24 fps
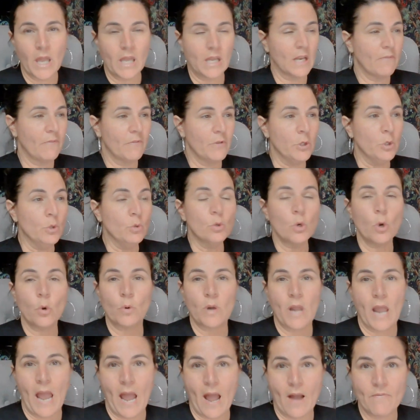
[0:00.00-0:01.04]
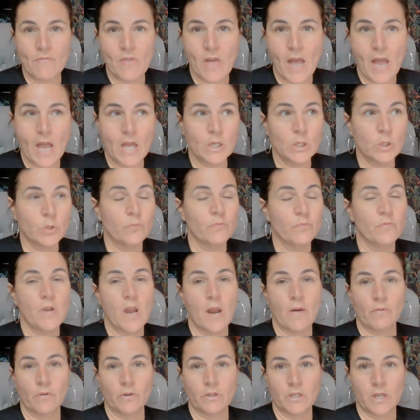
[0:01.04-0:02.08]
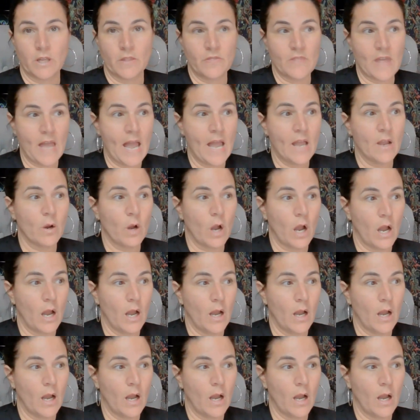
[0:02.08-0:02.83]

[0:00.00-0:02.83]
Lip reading: And if you don't have that and you've never done that,